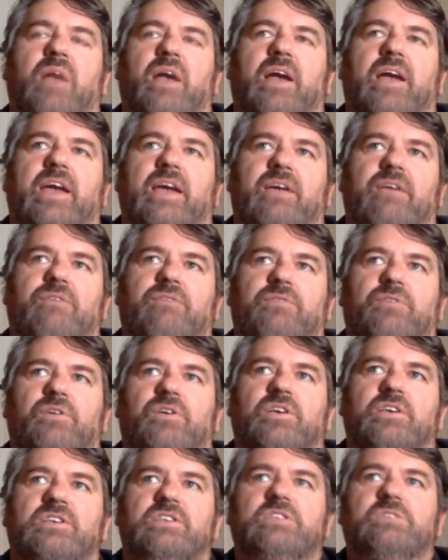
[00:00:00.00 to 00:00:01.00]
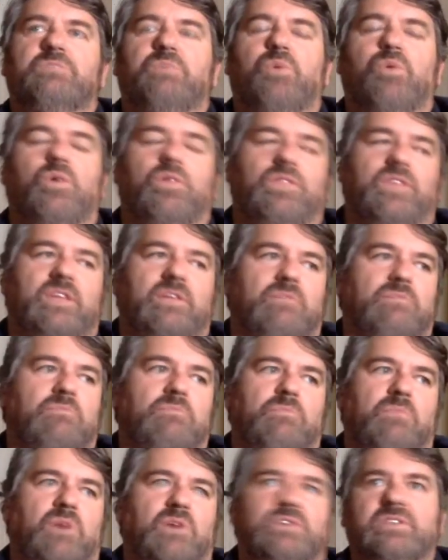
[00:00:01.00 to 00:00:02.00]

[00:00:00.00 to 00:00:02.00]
uh, for his sport than